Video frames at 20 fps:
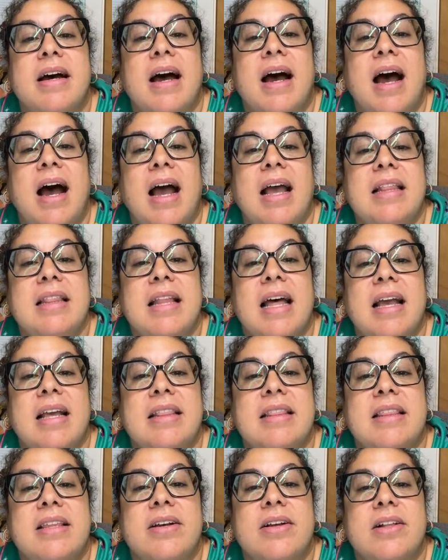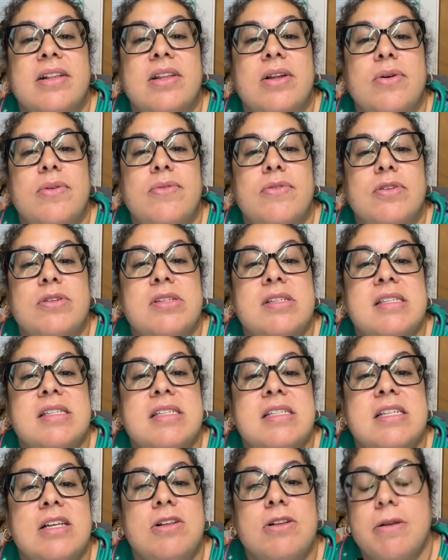I like the Clover
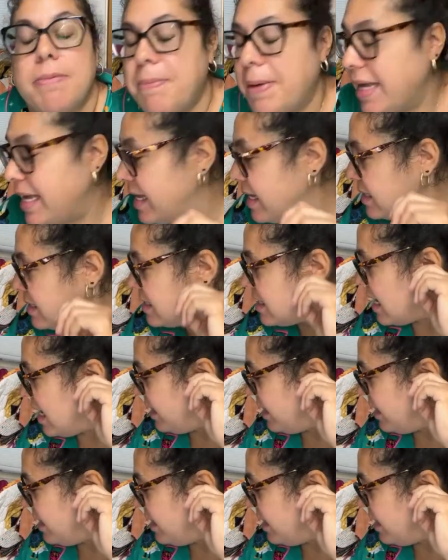silk pins. I